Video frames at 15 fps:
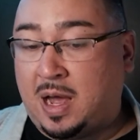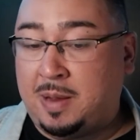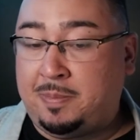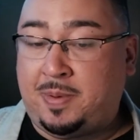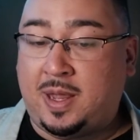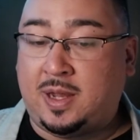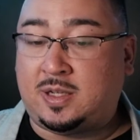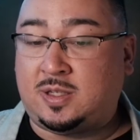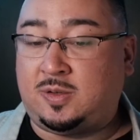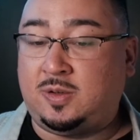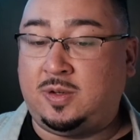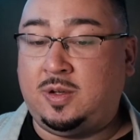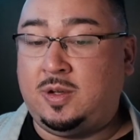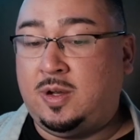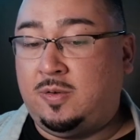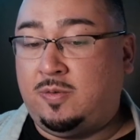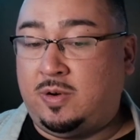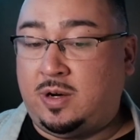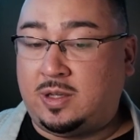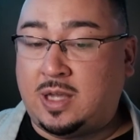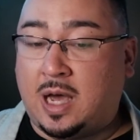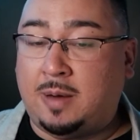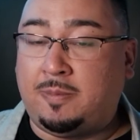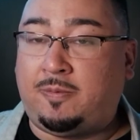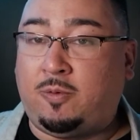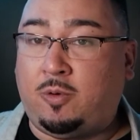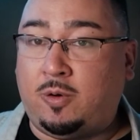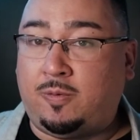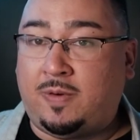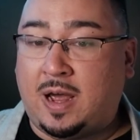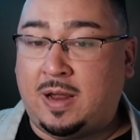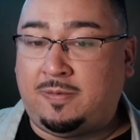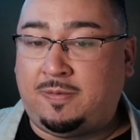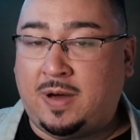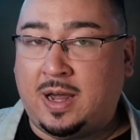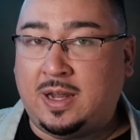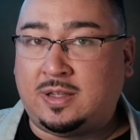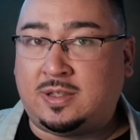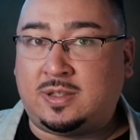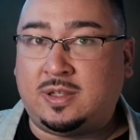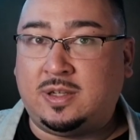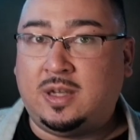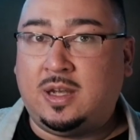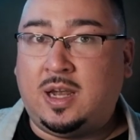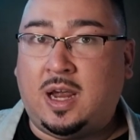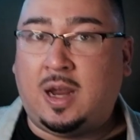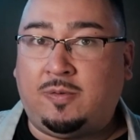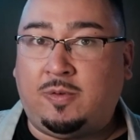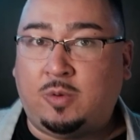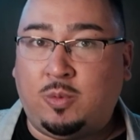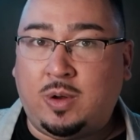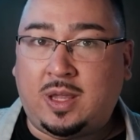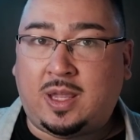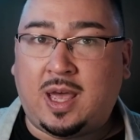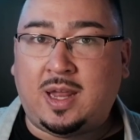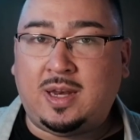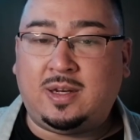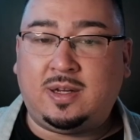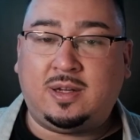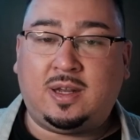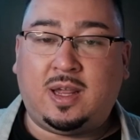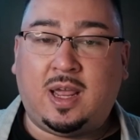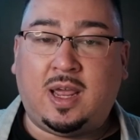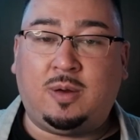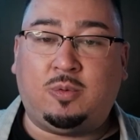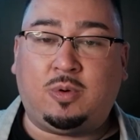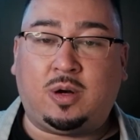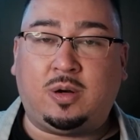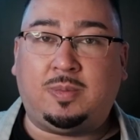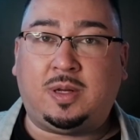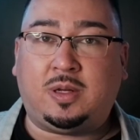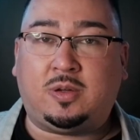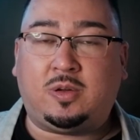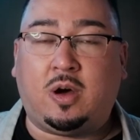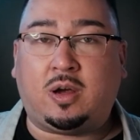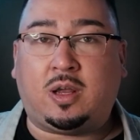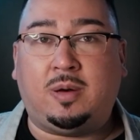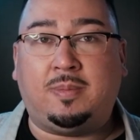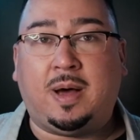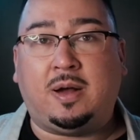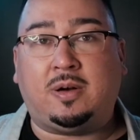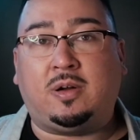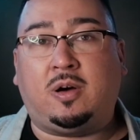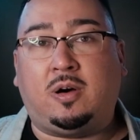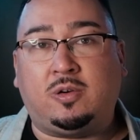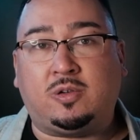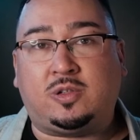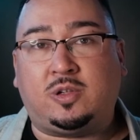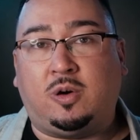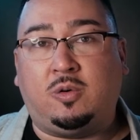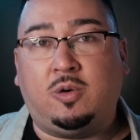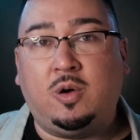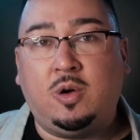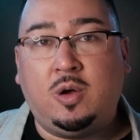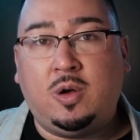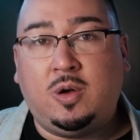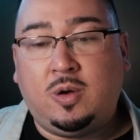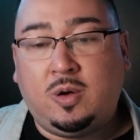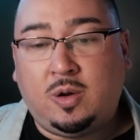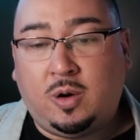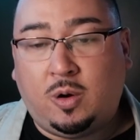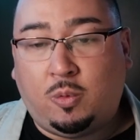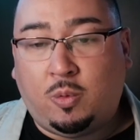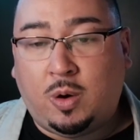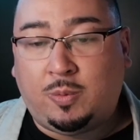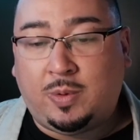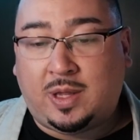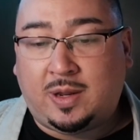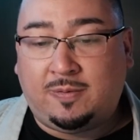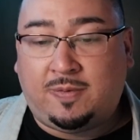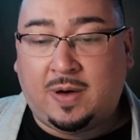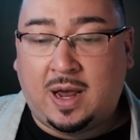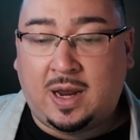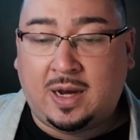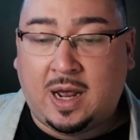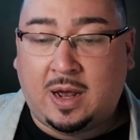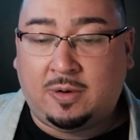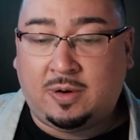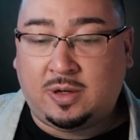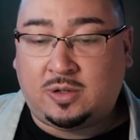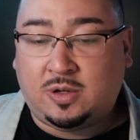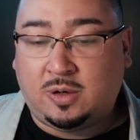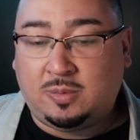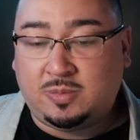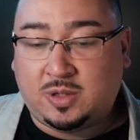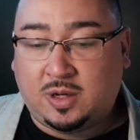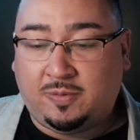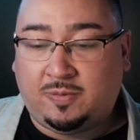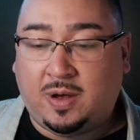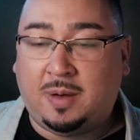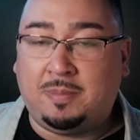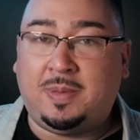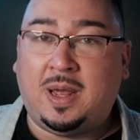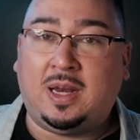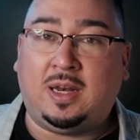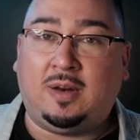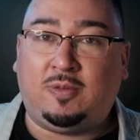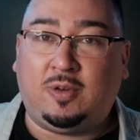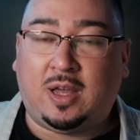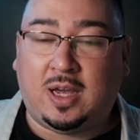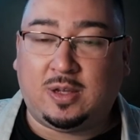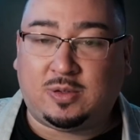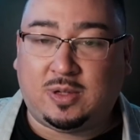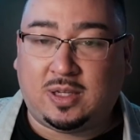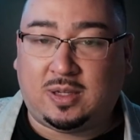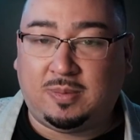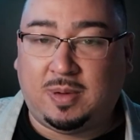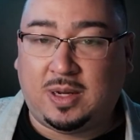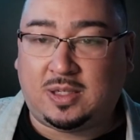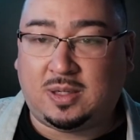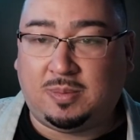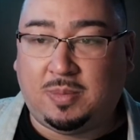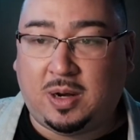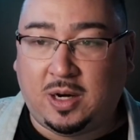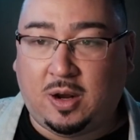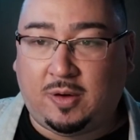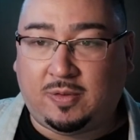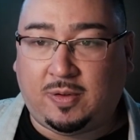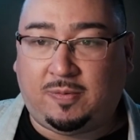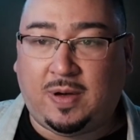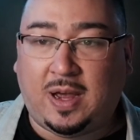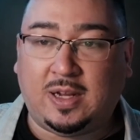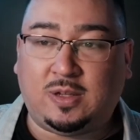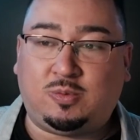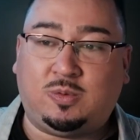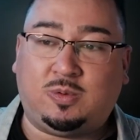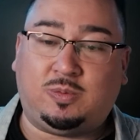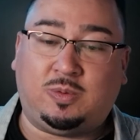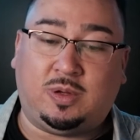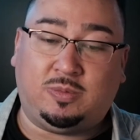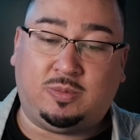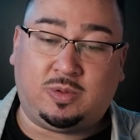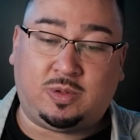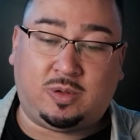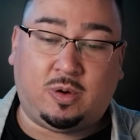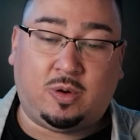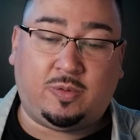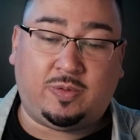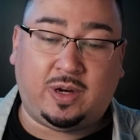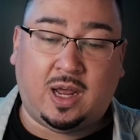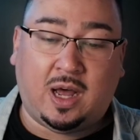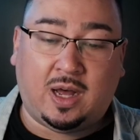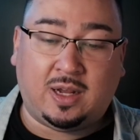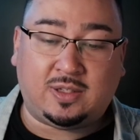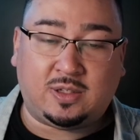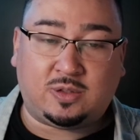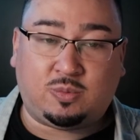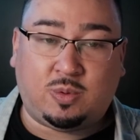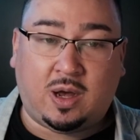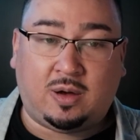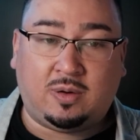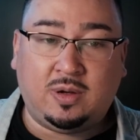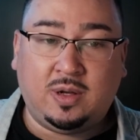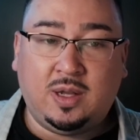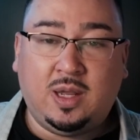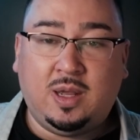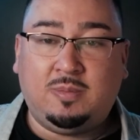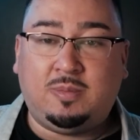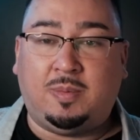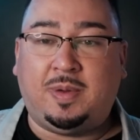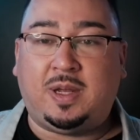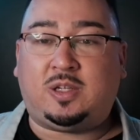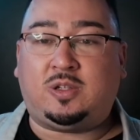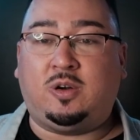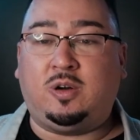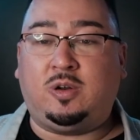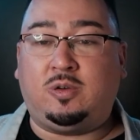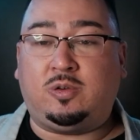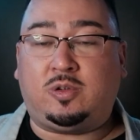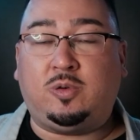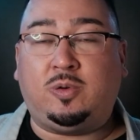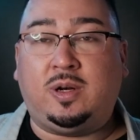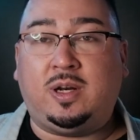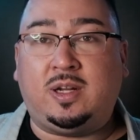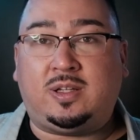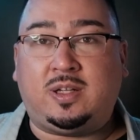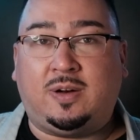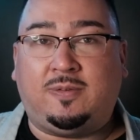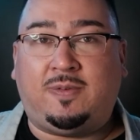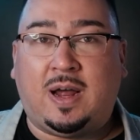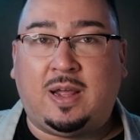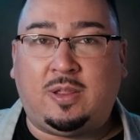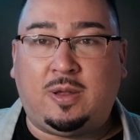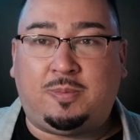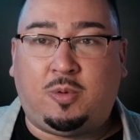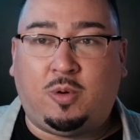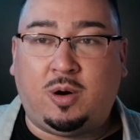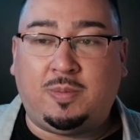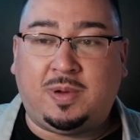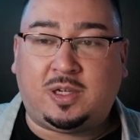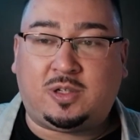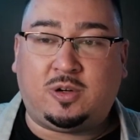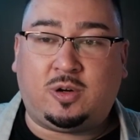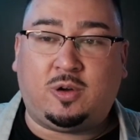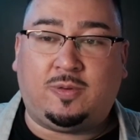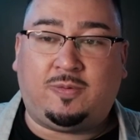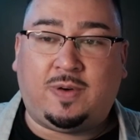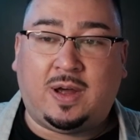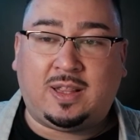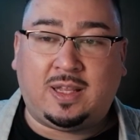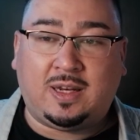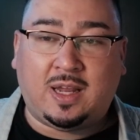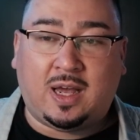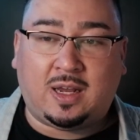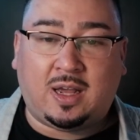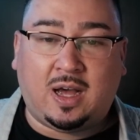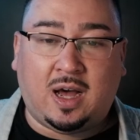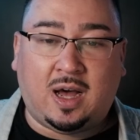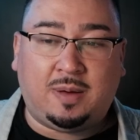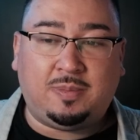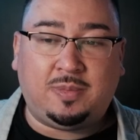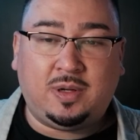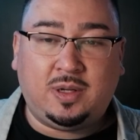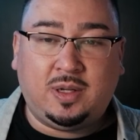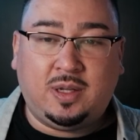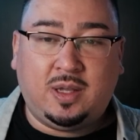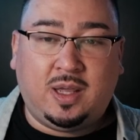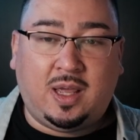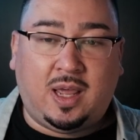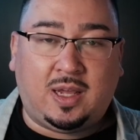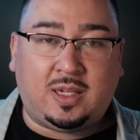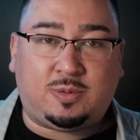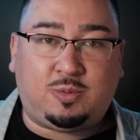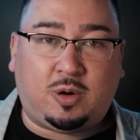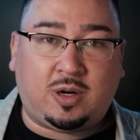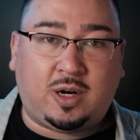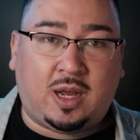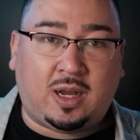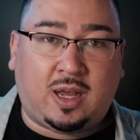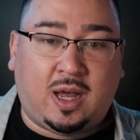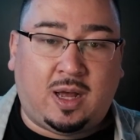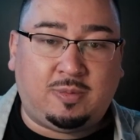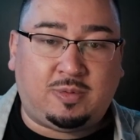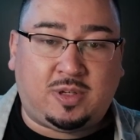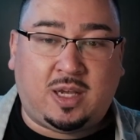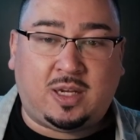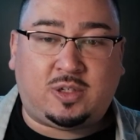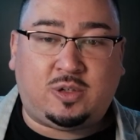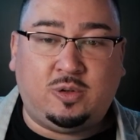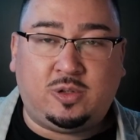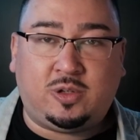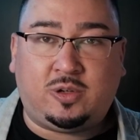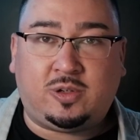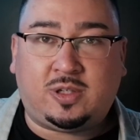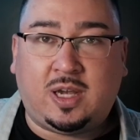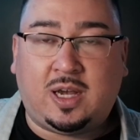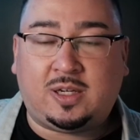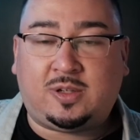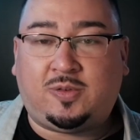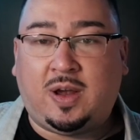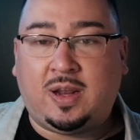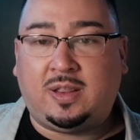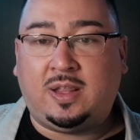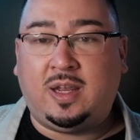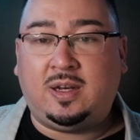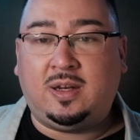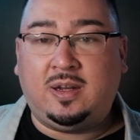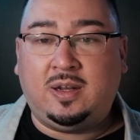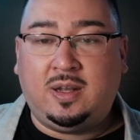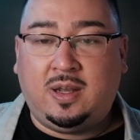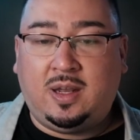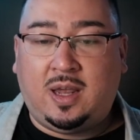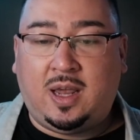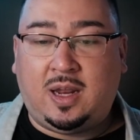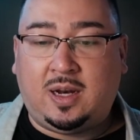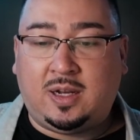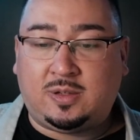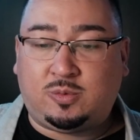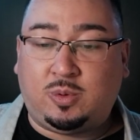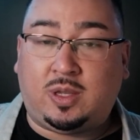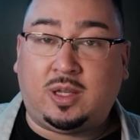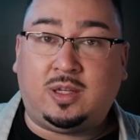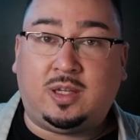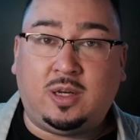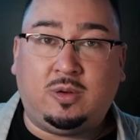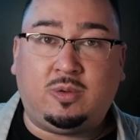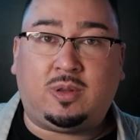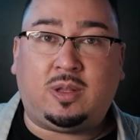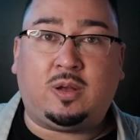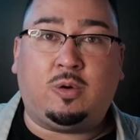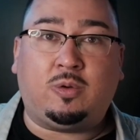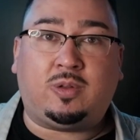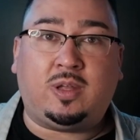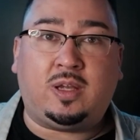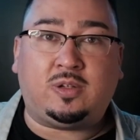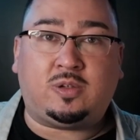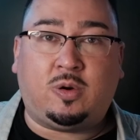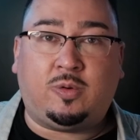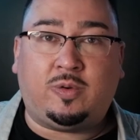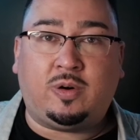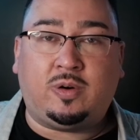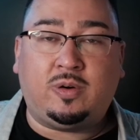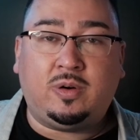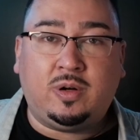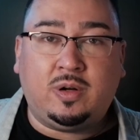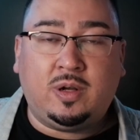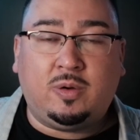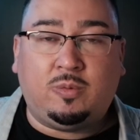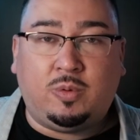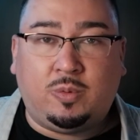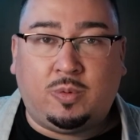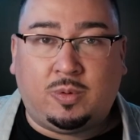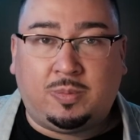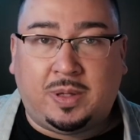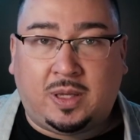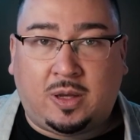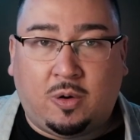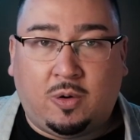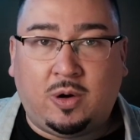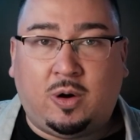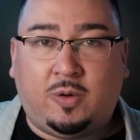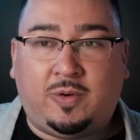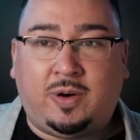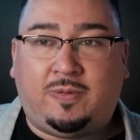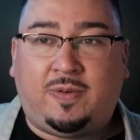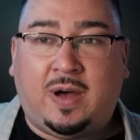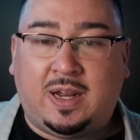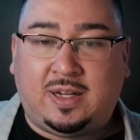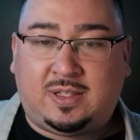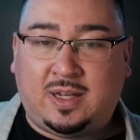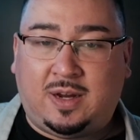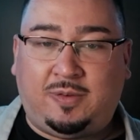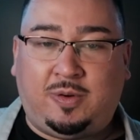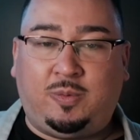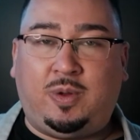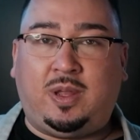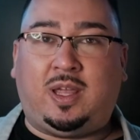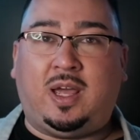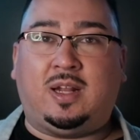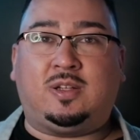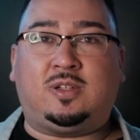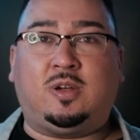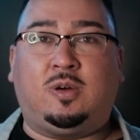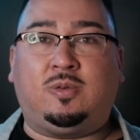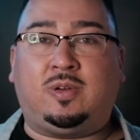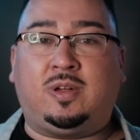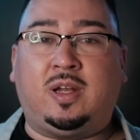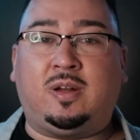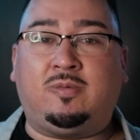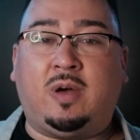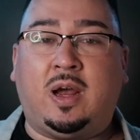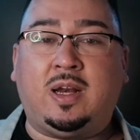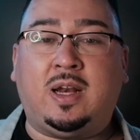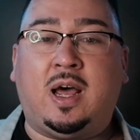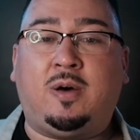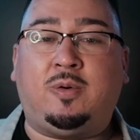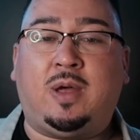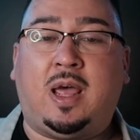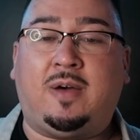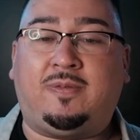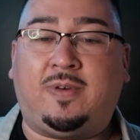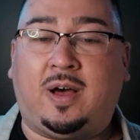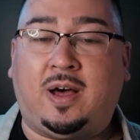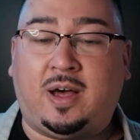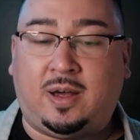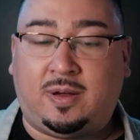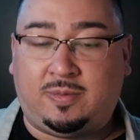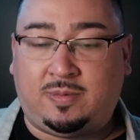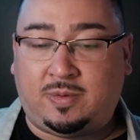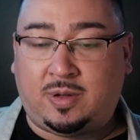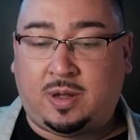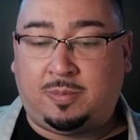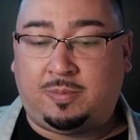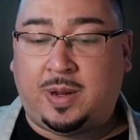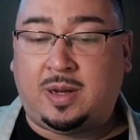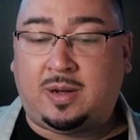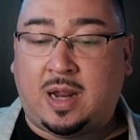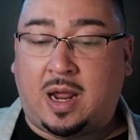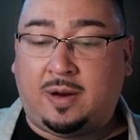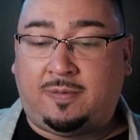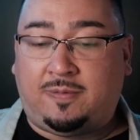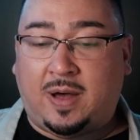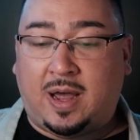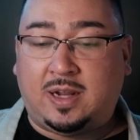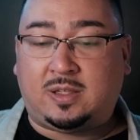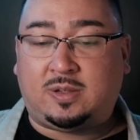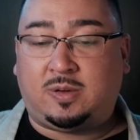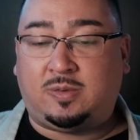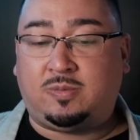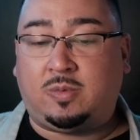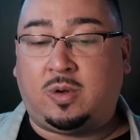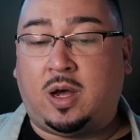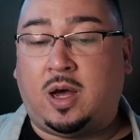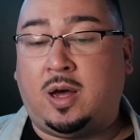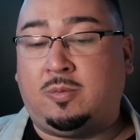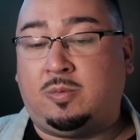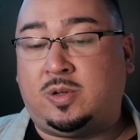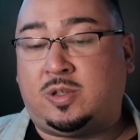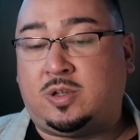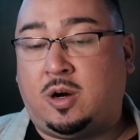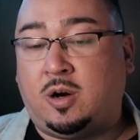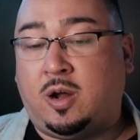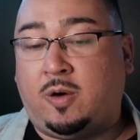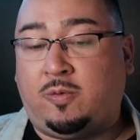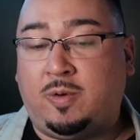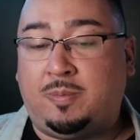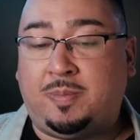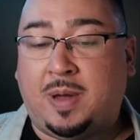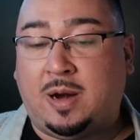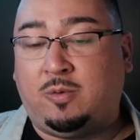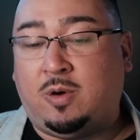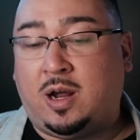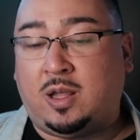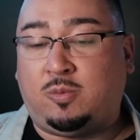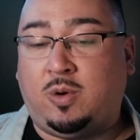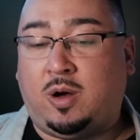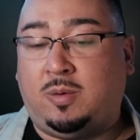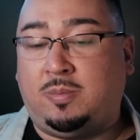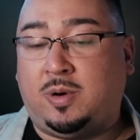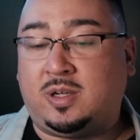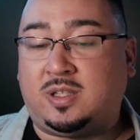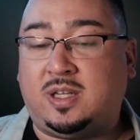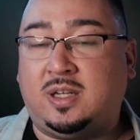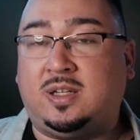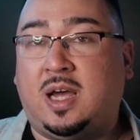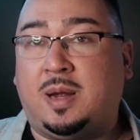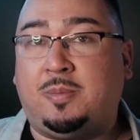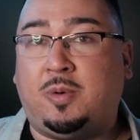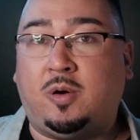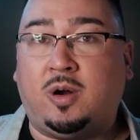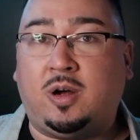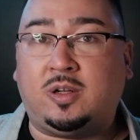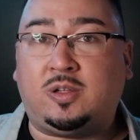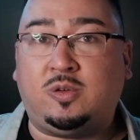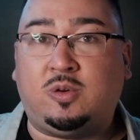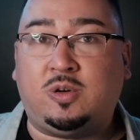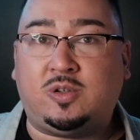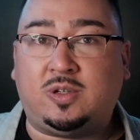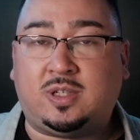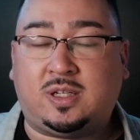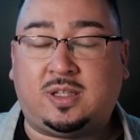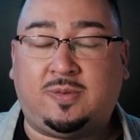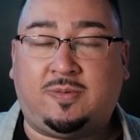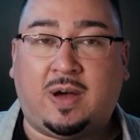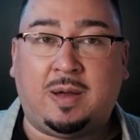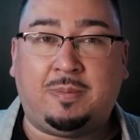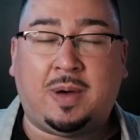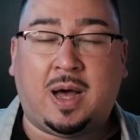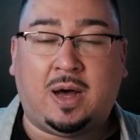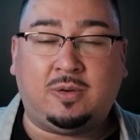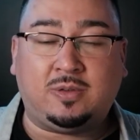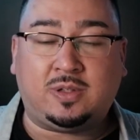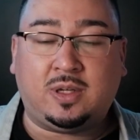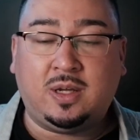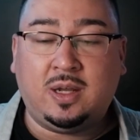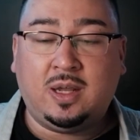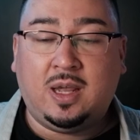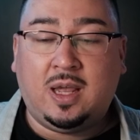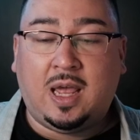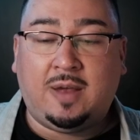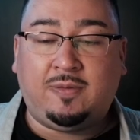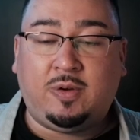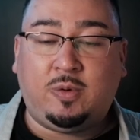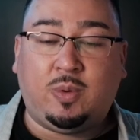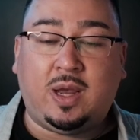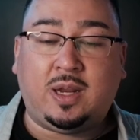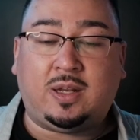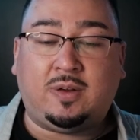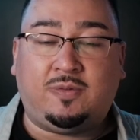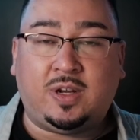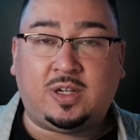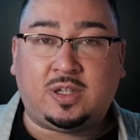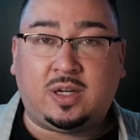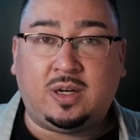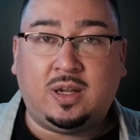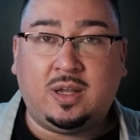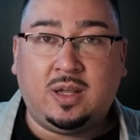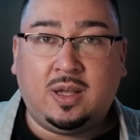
picks for the top 4 or 5 fights every weekend, and we're going to be talking about also what we can find out in terms of betting. If you guys like to make some money off the fights, we will go over the odds as well. But make sure you're tuning into the Fight Report. Make sure you go to fightlete.com and spreaker.com/user/fightlete. And as we continue to go things over, we will be going over the fights every weekend. So right now we have a big night of fights. We start off with Ben Rothwell, Marcin Tybura, 265 pounds, heavyweight division.